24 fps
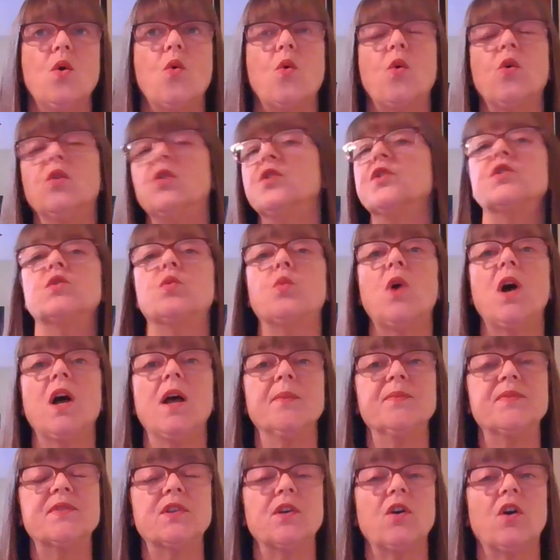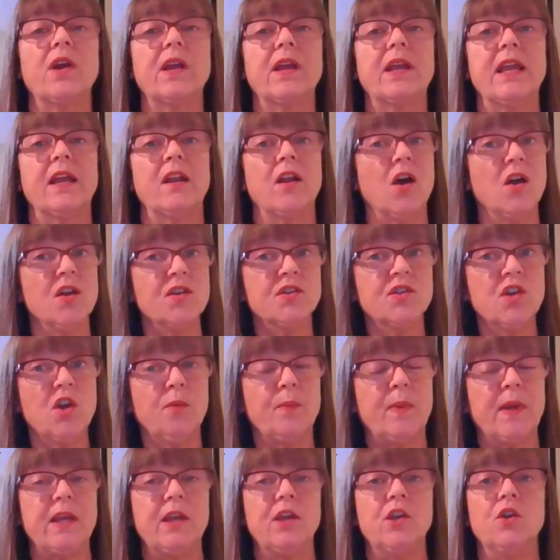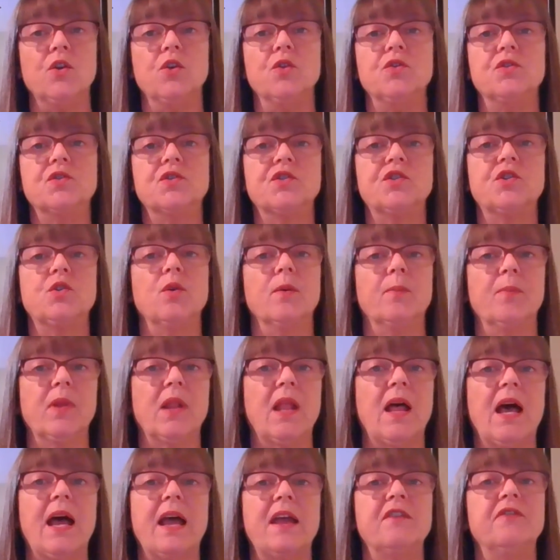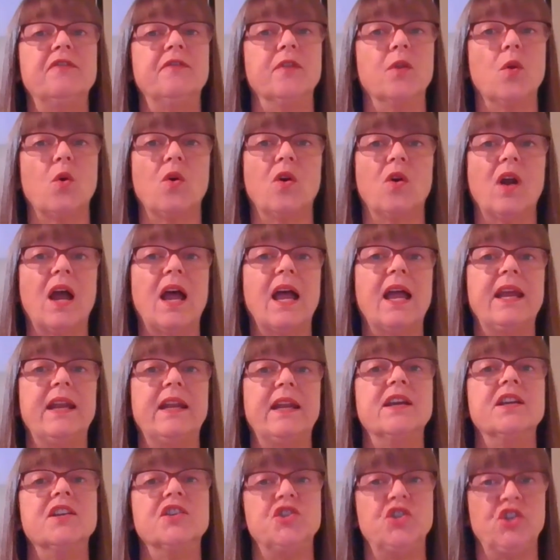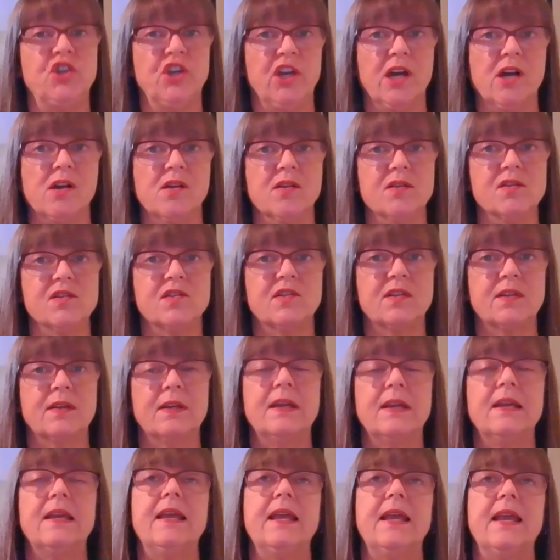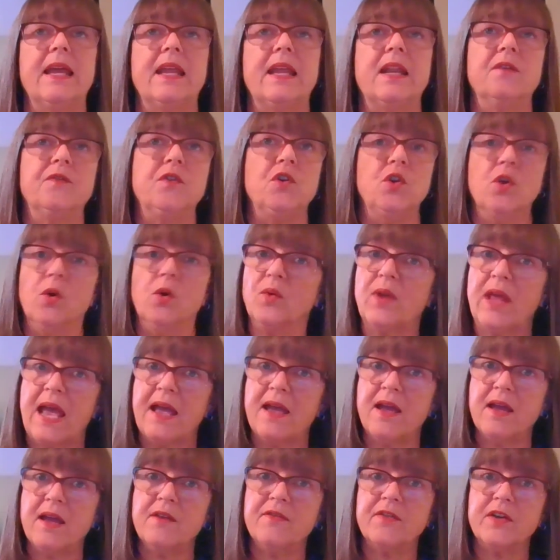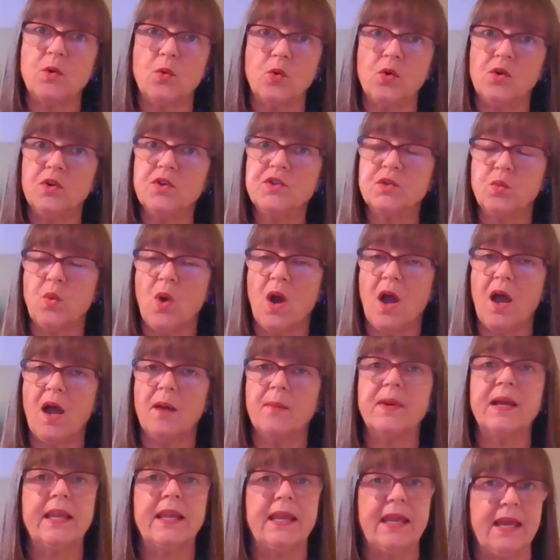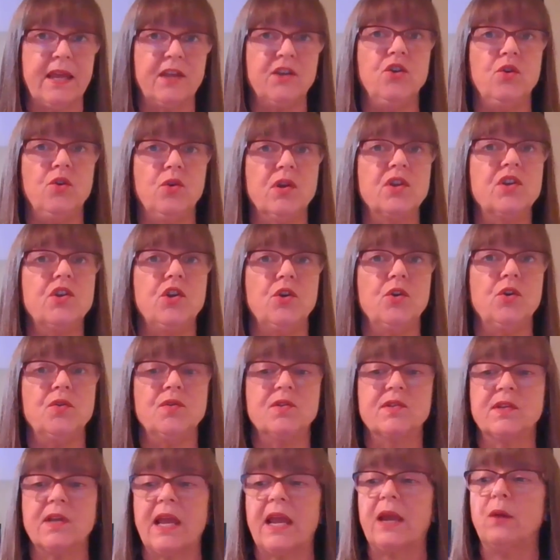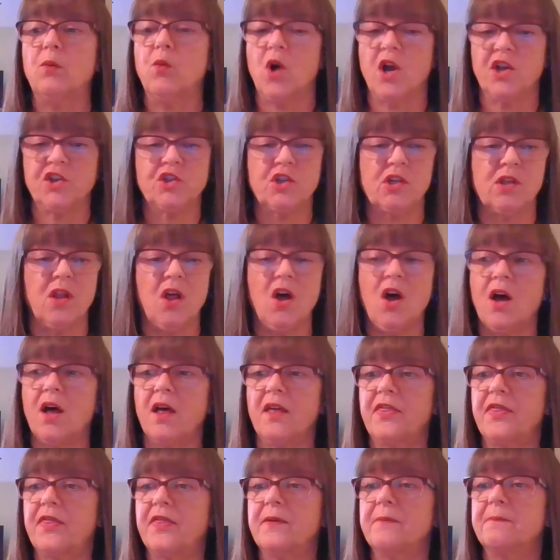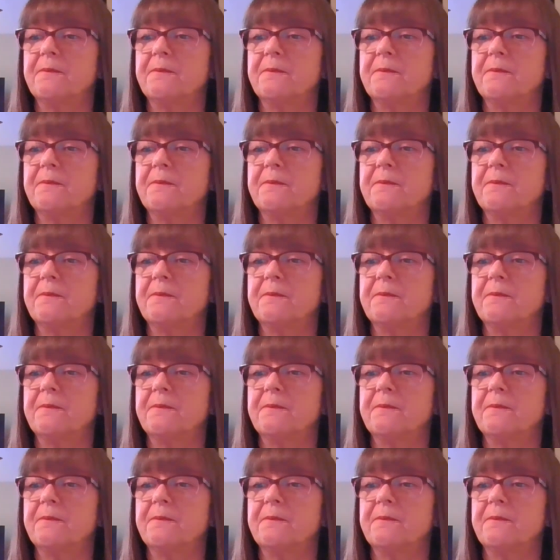Oral swabs can also be used to apply fluoride gels. And if you don't have an oral swab, again, you can use a washcloth.